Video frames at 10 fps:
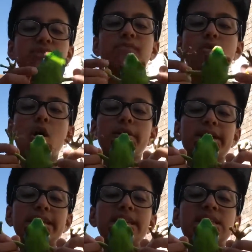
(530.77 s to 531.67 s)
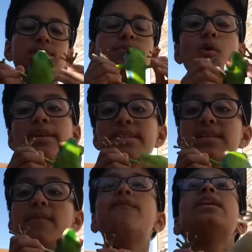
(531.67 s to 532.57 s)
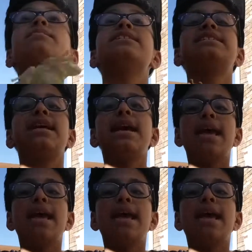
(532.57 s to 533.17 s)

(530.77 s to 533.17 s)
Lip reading: frog is venomous,